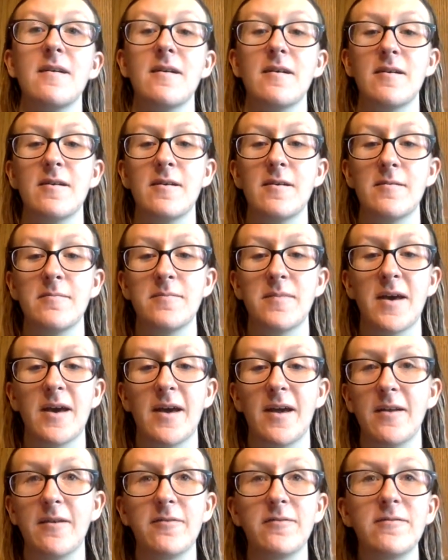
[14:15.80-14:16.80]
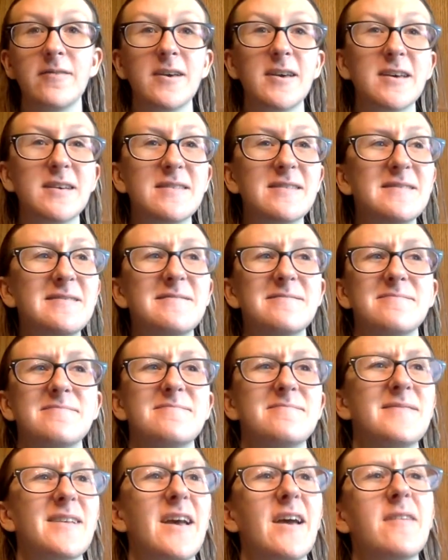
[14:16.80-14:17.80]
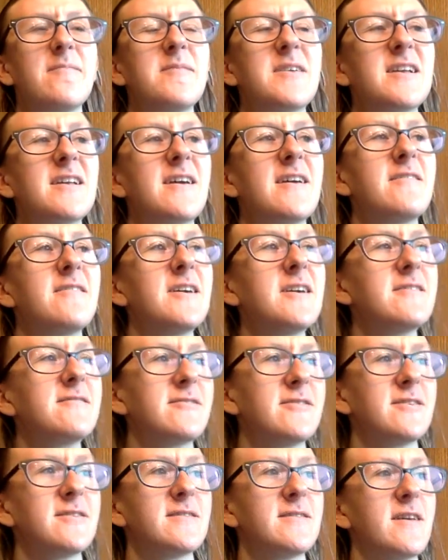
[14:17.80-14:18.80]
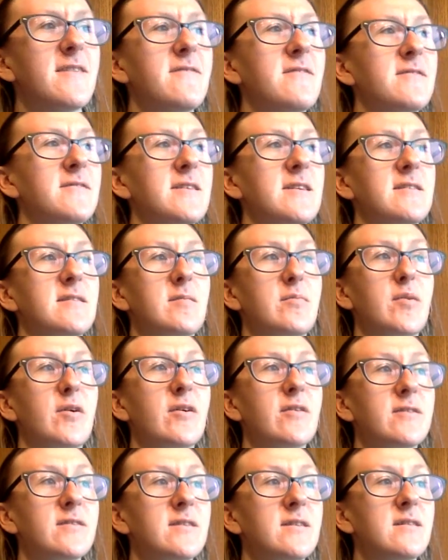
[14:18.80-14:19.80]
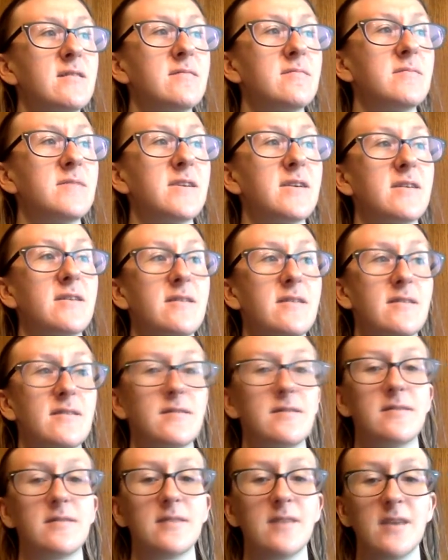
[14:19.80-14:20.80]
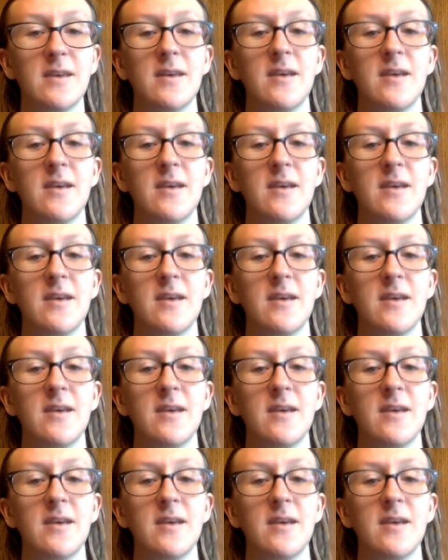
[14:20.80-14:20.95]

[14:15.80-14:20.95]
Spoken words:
I don't like. I mean, I like Chris Evans as a person because